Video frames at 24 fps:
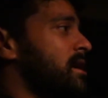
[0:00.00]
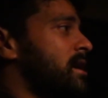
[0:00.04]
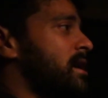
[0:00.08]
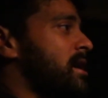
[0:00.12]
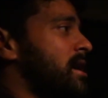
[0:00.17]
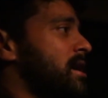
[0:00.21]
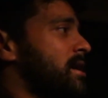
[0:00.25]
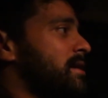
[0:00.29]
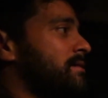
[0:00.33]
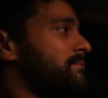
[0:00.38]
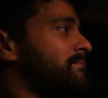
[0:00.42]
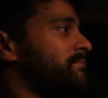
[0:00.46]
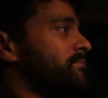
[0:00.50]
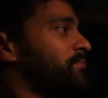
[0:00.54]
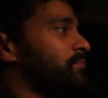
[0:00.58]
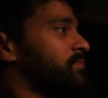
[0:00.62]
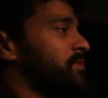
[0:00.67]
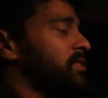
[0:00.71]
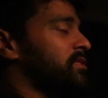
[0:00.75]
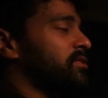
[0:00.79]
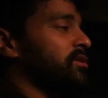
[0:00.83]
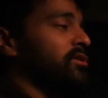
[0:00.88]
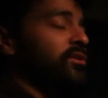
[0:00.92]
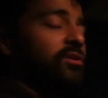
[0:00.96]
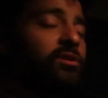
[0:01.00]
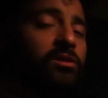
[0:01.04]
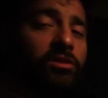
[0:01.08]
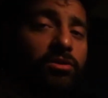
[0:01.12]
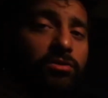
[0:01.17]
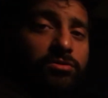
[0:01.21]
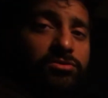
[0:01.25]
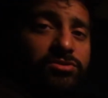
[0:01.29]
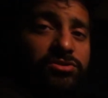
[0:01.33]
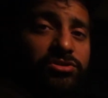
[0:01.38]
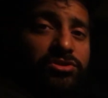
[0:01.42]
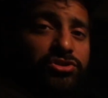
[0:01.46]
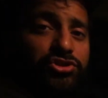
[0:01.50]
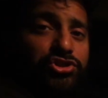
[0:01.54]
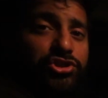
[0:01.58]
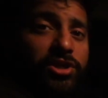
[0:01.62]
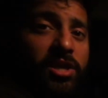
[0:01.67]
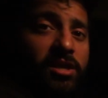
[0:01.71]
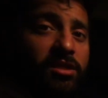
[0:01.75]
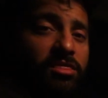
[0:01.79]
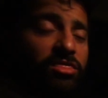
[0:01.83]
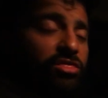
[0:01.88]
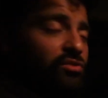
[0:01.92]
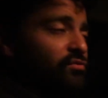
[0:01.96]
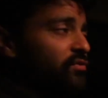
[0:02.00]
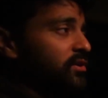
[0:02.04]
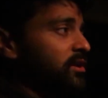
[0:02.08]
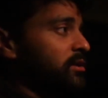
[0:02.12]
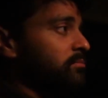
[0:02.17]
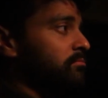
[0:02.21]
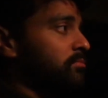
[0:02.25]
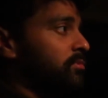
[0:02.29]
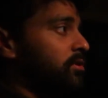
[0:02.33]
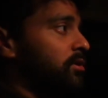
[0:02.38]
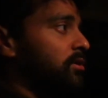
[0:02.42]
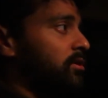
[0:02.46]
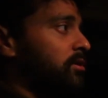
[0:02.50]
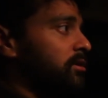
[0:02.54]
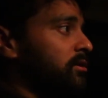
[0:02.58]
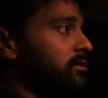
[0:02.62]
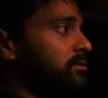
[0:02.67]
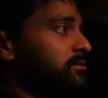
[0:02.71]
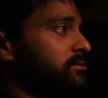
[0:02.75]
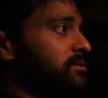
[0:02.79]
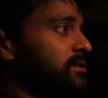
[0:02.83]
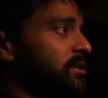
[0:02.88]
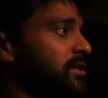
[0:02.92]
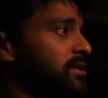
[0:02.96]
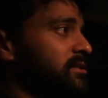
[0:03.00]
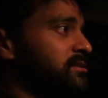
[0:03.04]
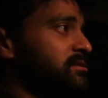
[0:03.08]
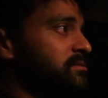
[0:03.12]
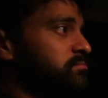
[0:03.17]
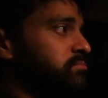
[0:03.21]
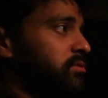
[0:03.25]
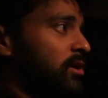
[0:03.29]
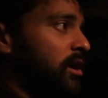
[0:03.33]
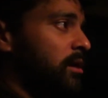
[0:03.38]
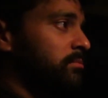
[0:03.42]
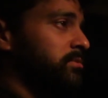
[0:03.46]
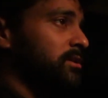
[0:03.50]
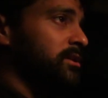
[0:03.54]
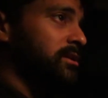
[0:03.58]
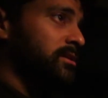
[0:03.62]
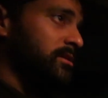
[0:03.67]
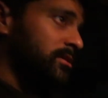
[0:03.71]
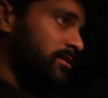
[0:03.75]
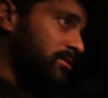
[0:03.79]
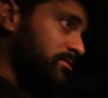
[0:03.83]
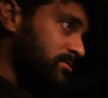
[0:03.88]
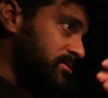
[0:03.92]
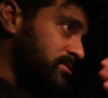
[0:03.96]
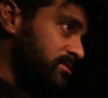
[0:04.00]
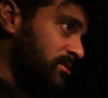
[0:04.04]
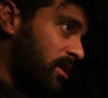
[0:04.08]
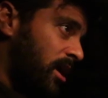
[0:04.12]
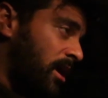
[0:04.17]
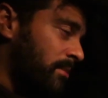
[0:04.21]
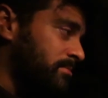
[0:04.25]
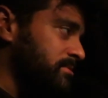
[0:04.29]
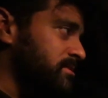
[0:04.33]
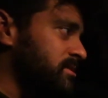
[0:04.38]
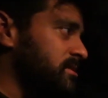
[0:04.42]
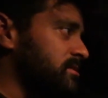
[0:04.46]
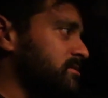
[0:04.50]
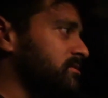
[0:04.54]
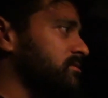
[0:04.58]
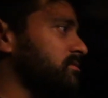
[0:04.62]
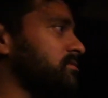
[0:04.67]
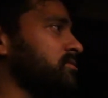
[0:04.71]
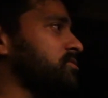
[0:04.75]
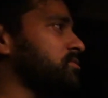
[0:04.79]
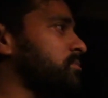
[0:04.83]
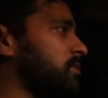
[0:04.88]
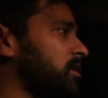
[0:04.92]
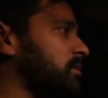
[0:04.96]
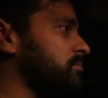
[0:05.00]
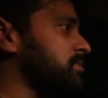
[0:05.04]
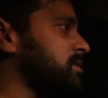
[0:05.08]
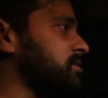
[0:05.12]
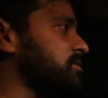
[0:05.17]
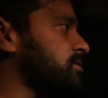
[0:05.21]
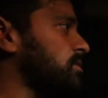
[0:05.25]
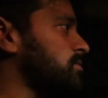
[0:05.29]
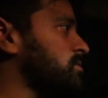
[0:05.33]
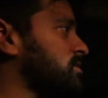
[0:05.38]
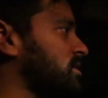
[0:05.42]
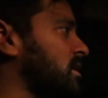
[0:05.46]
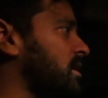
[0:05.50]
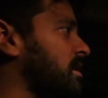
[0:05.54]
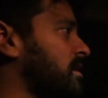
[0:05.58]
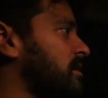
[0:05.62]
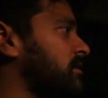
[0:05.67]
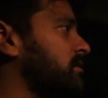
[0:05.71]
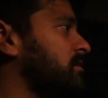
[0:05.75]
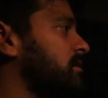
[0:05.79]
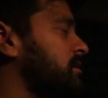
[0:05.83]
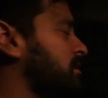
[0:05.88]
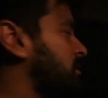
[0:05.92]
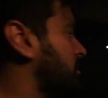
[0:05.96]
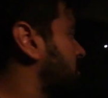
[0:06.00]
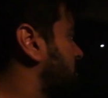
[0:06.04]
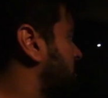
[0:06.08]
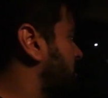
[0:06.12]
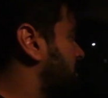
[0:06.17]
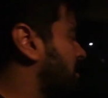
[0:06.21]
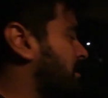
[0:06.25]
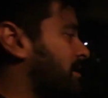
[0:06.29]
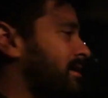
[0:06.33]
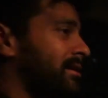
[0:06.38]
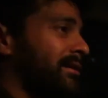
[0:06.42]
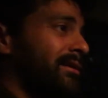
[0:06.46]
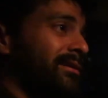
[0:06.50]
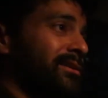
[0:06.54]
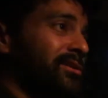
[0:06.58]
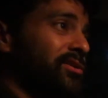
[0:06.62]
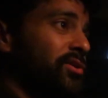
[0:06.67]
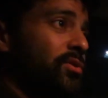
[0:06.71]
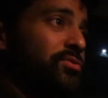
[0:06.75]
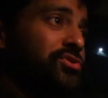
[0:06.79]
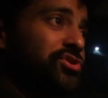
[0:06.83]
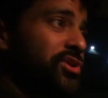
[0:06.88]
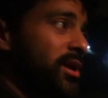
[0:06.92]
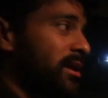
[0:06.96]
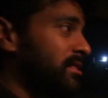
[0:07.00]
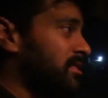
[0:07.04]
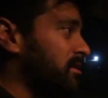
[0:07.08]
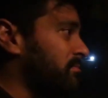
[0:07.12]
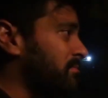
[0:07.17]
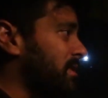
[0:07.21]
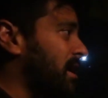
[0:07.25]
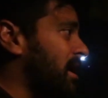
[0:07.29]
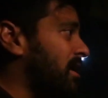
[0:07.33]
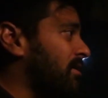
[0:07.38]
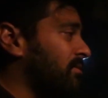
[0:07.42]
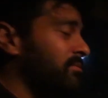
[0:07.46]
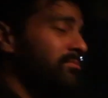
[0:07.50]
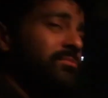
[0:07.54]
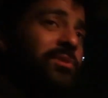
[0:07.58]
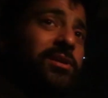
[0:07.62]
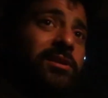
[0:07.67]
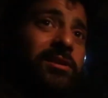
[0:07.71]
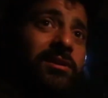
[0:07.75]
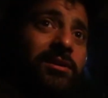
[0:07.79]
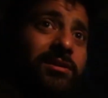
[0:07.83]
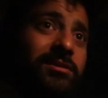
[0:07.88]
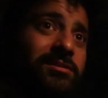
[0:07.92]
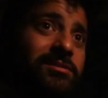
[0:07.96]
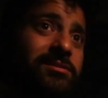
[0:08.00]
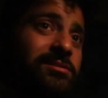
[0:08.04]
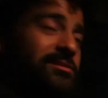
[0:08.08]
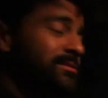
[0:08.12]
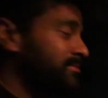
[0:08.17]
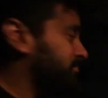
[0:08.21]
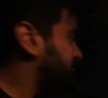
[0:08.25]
Um, they're close to J3 Mall. It's probably close opposite to the Jumeirah Beach Hotel. Uh, go check them out because